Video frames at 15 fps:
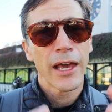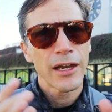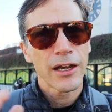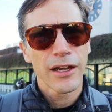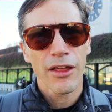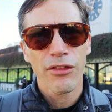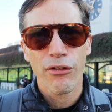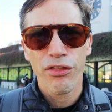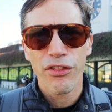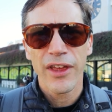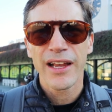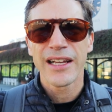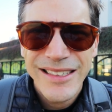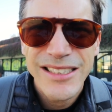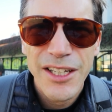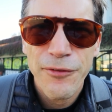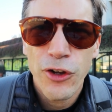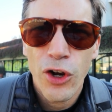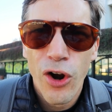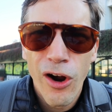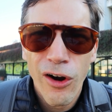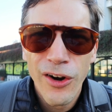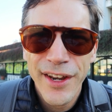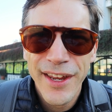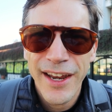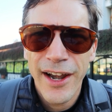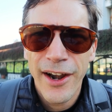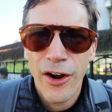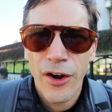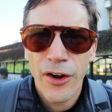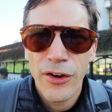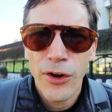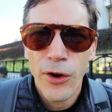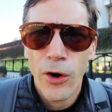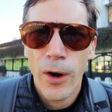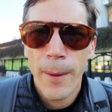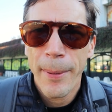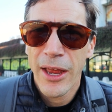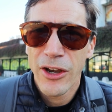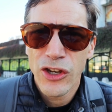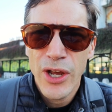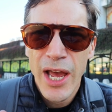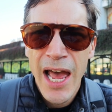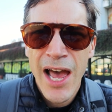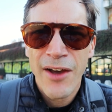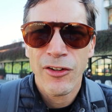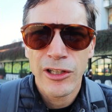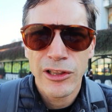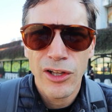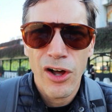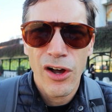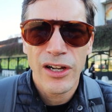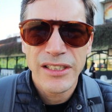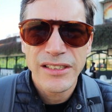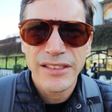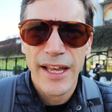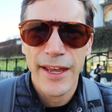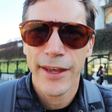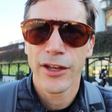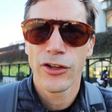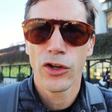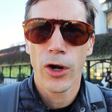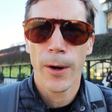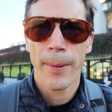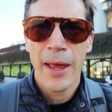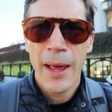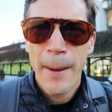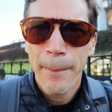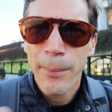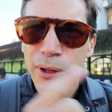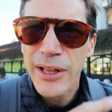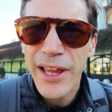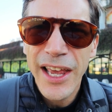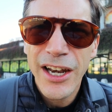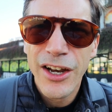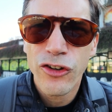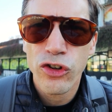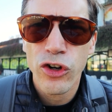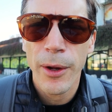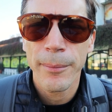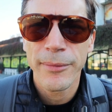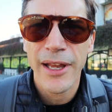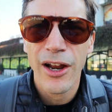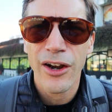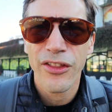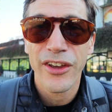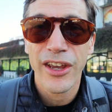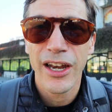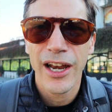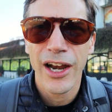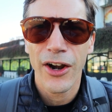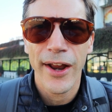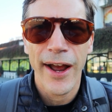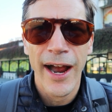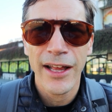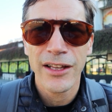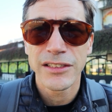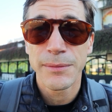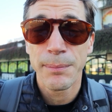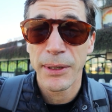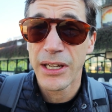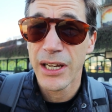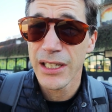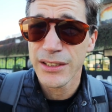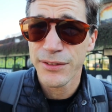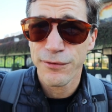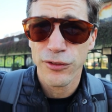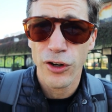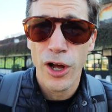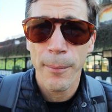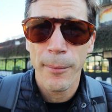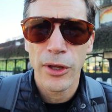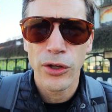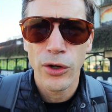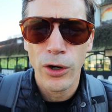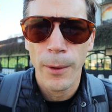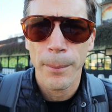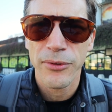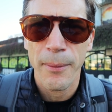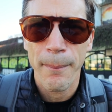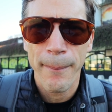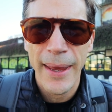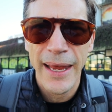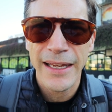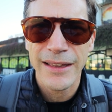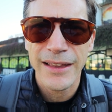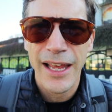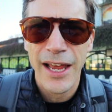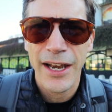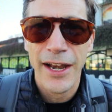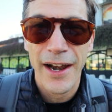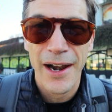And another thing is if you're already here in Europe and you have a long stay in Europe, plan a trip down to the Canary Islands because from Europe's mainland